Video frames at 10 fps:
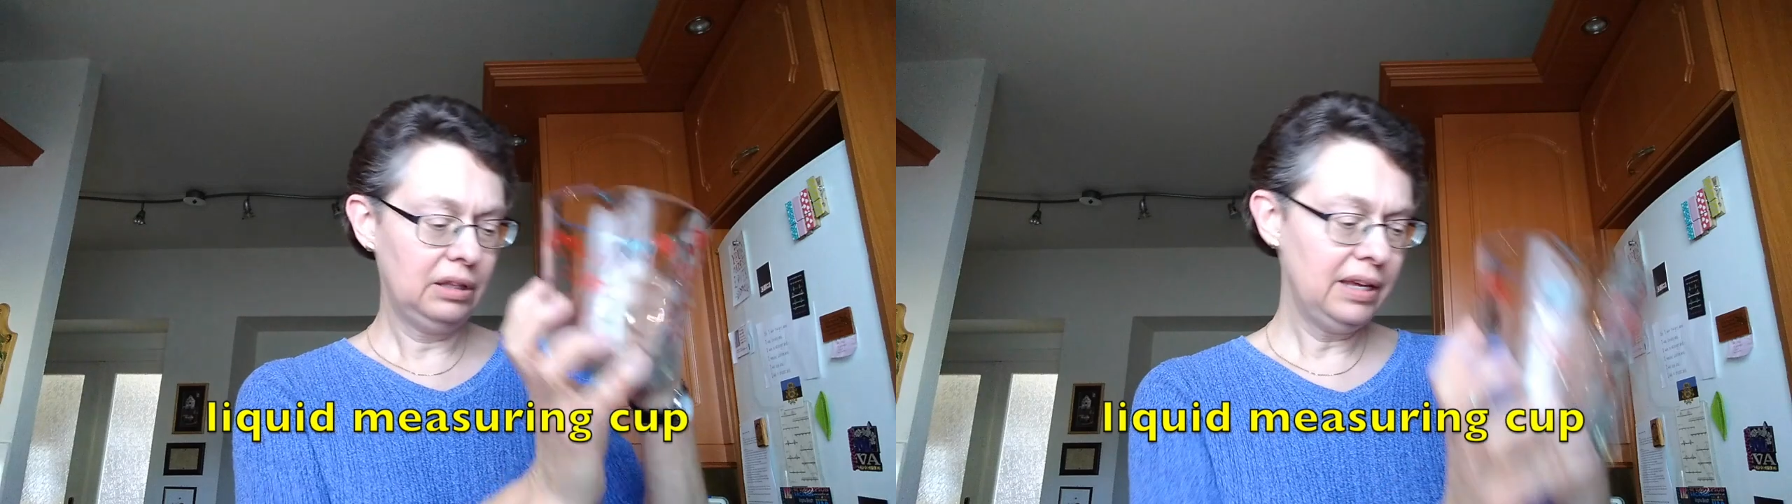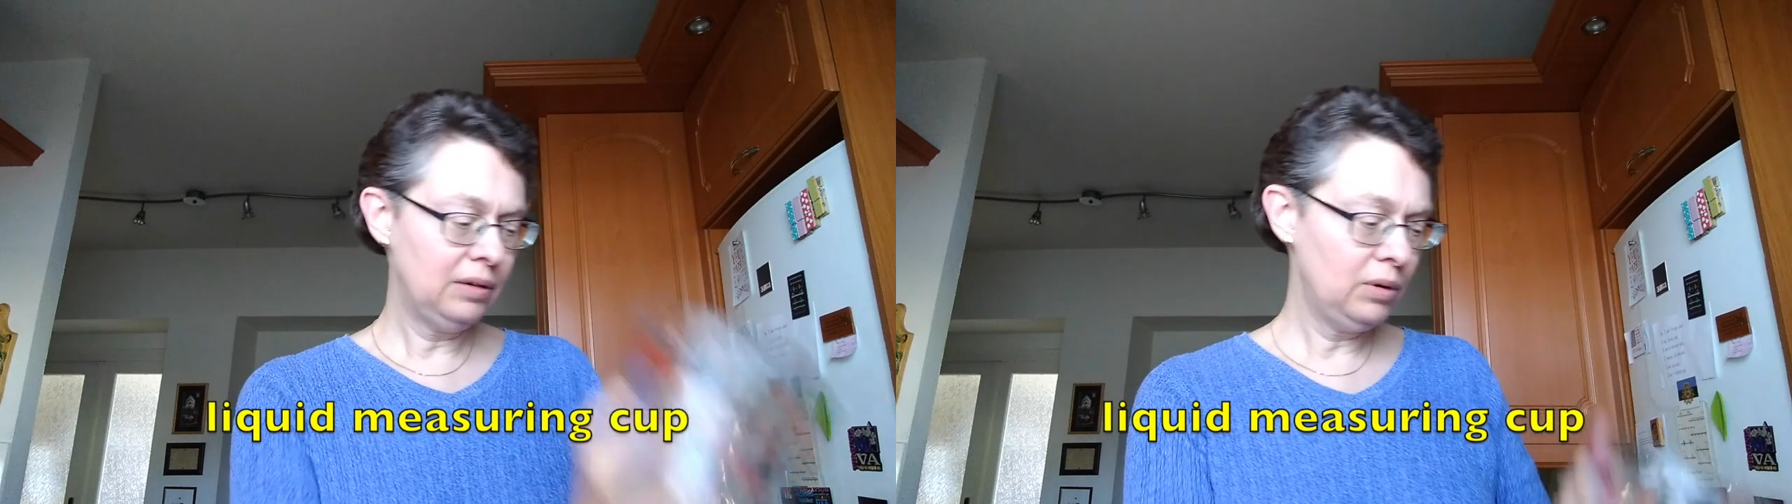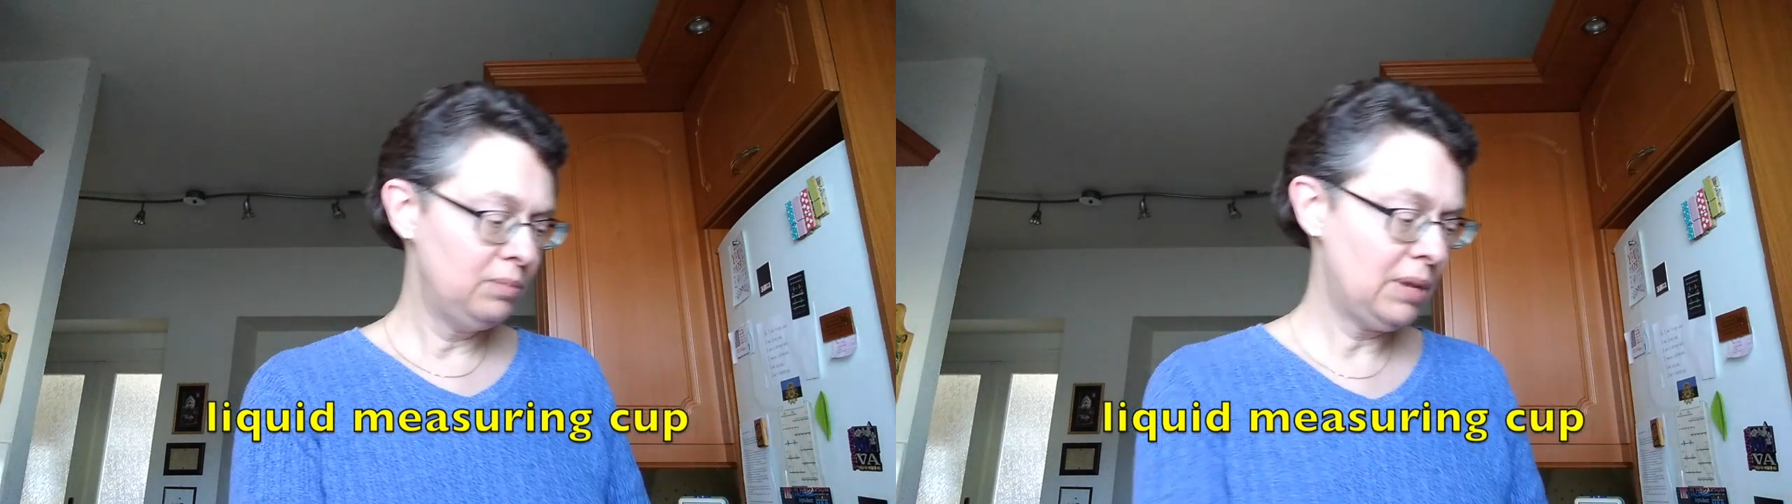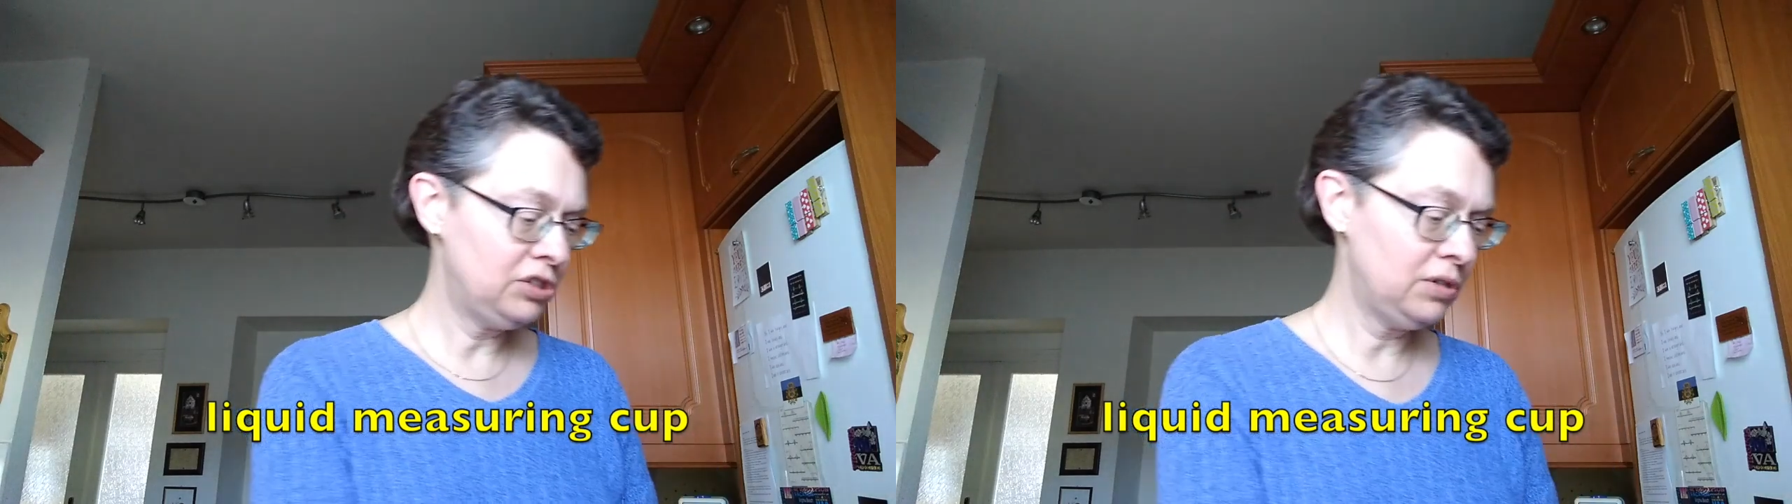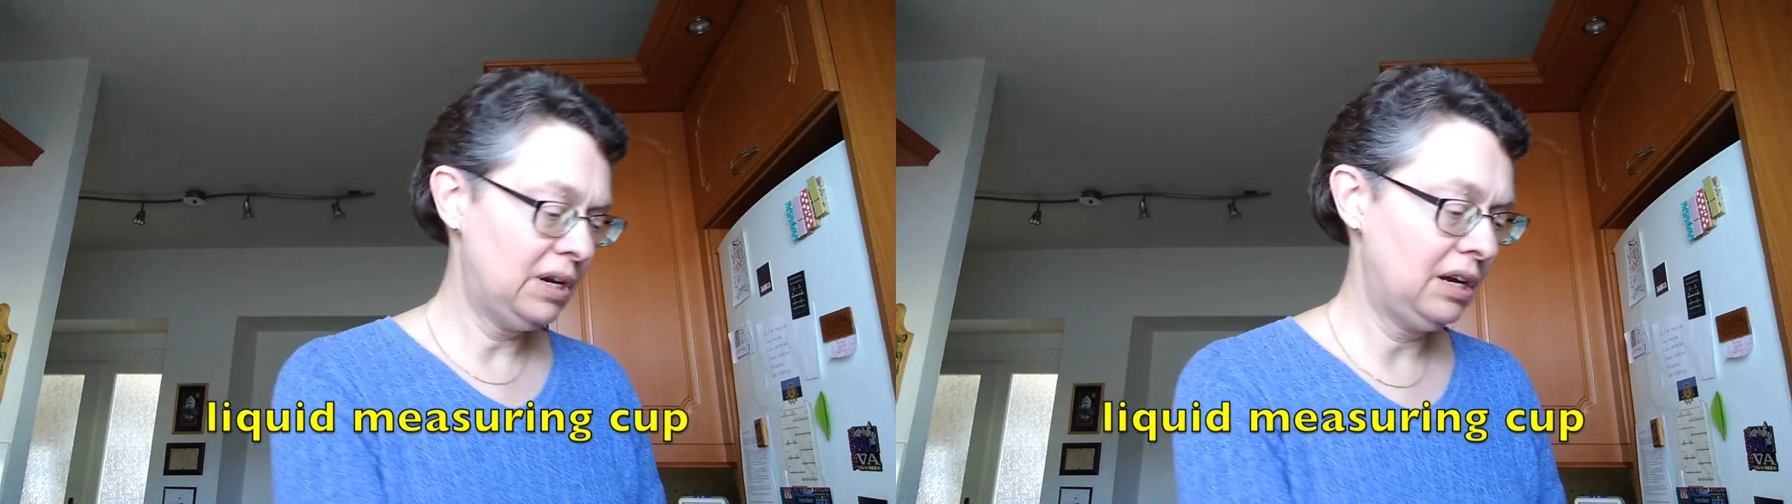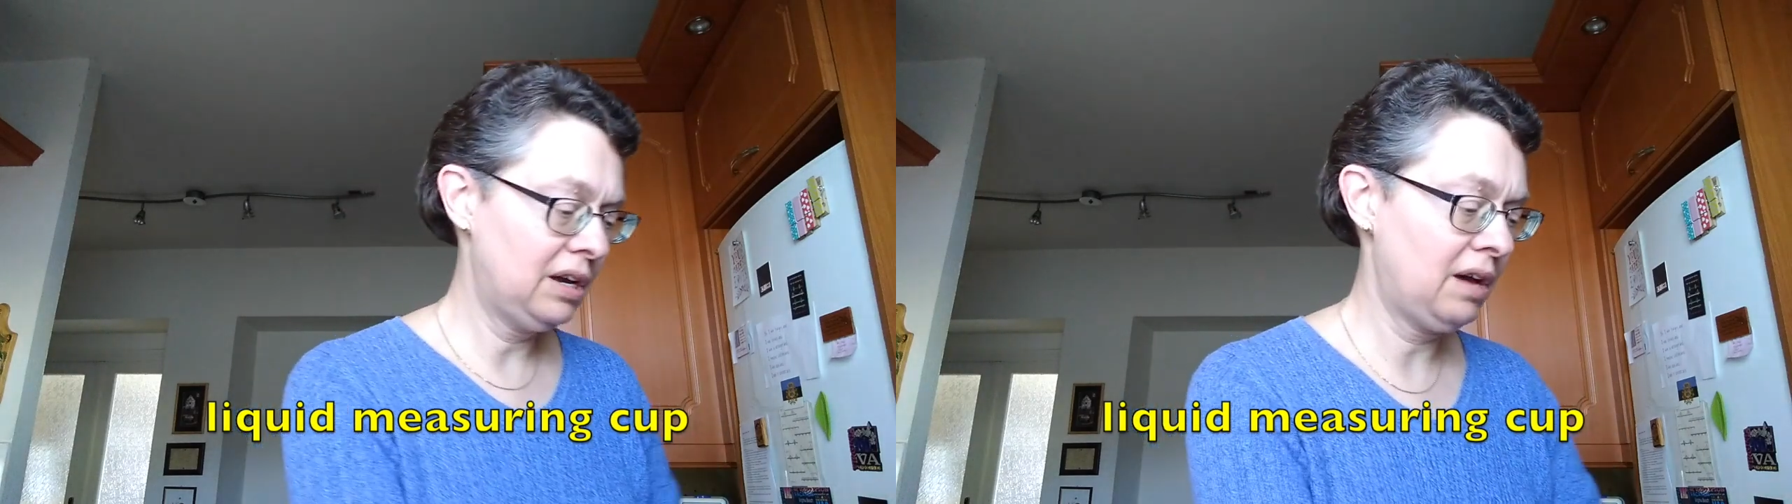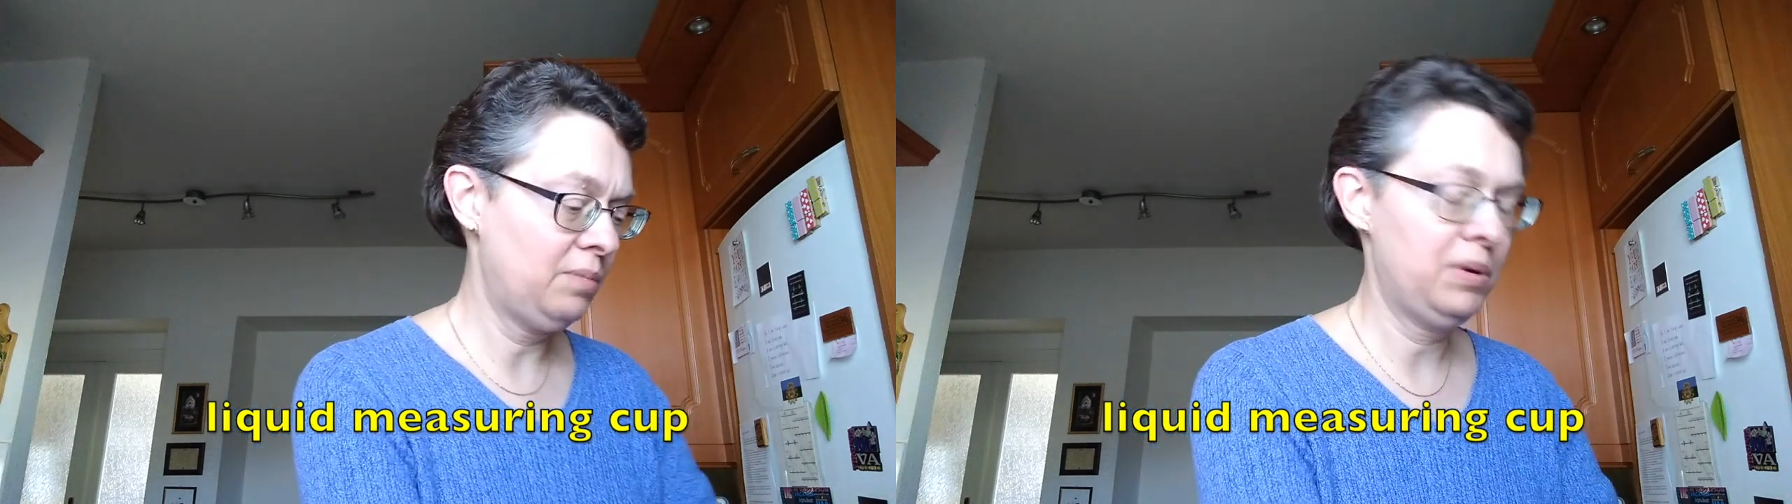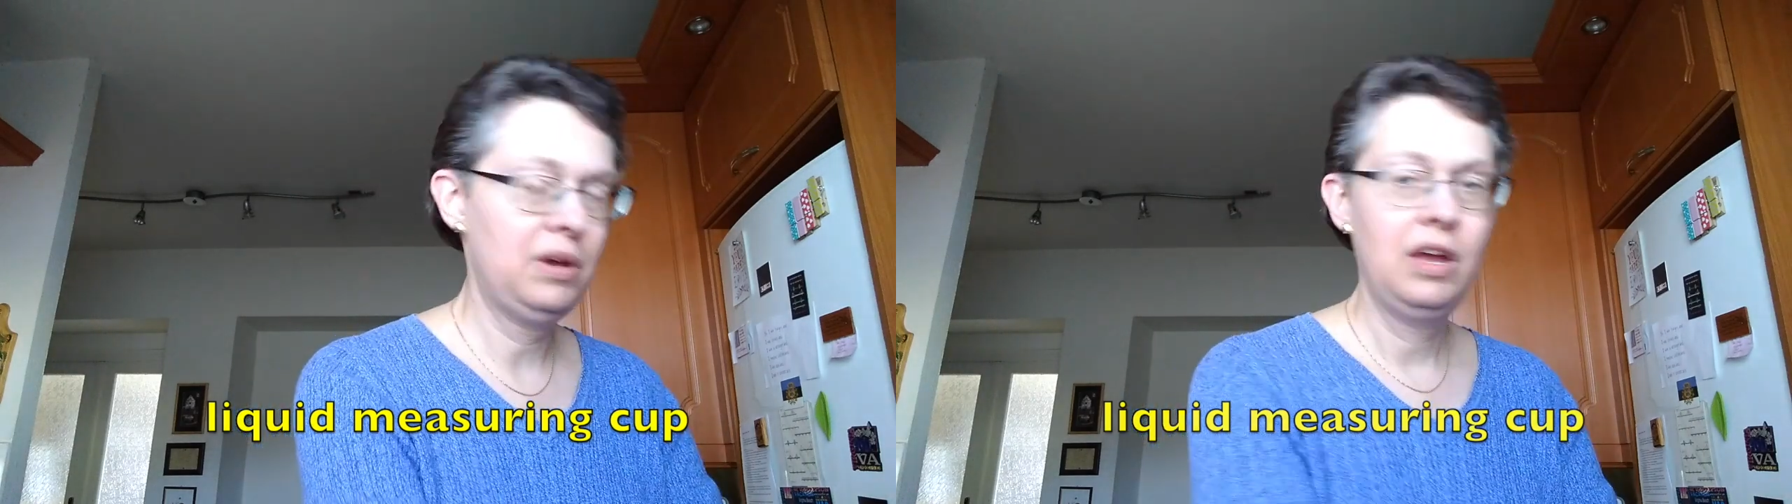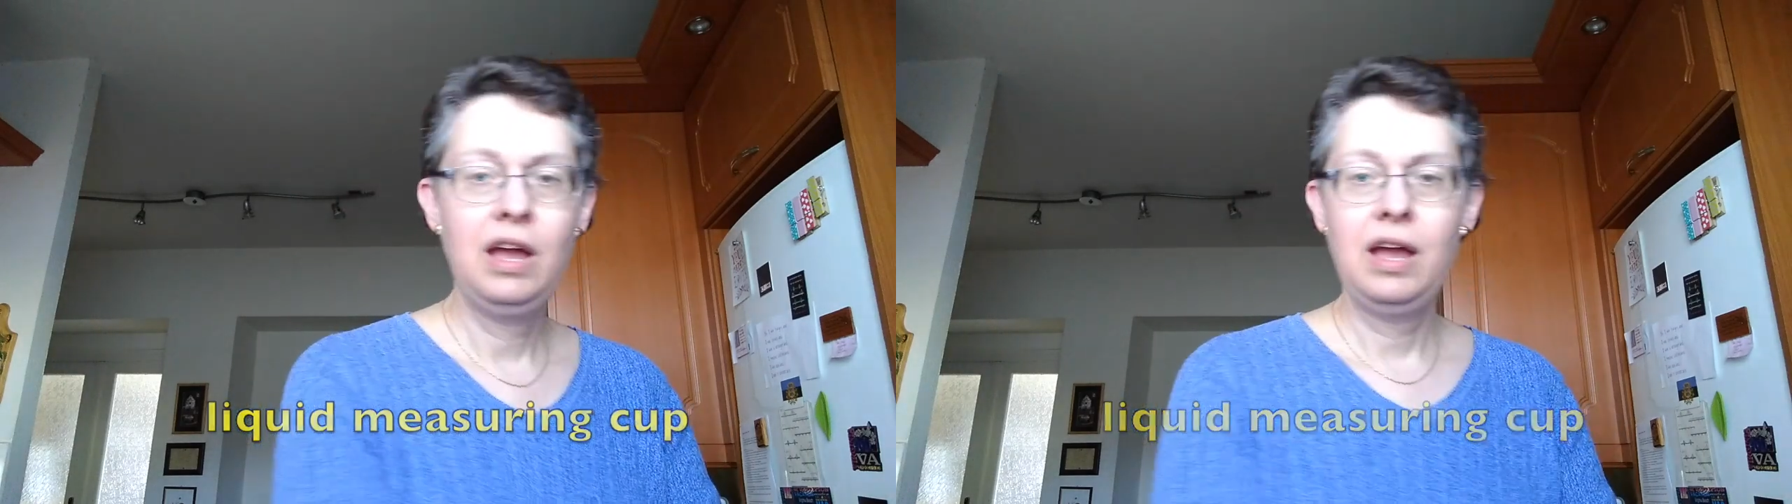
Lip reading: liquid measuring cup,